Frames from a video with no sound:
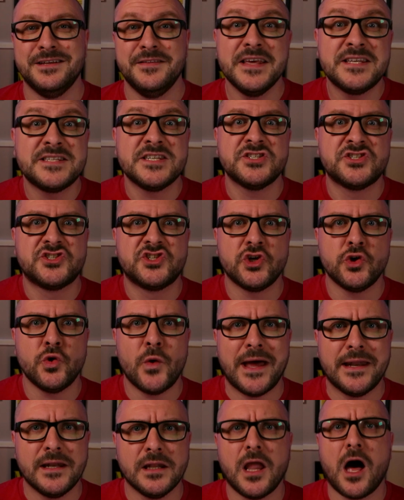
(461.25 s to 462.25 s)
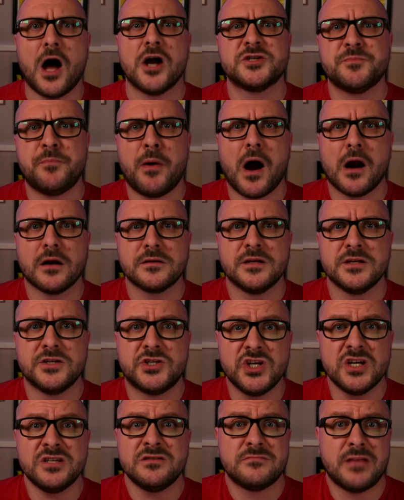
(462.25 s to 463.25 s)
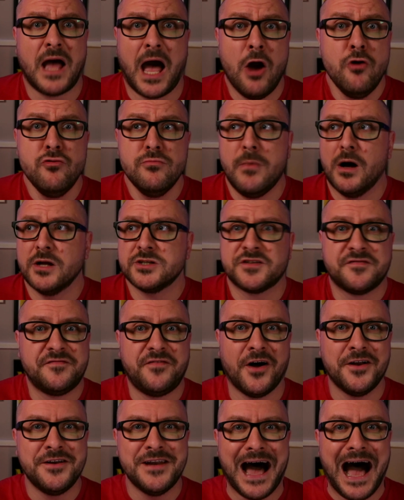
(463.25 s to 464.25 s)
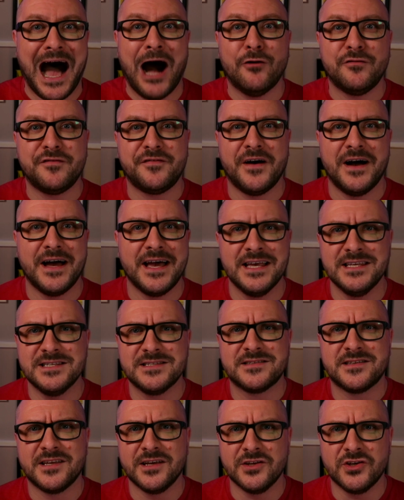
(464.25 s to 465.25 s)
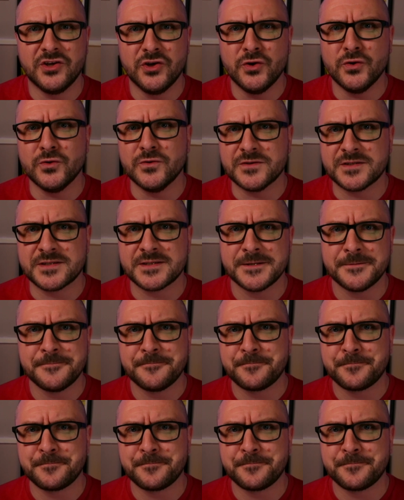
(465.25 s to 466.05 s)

This is due in large part to just how much fun Alpha is to use.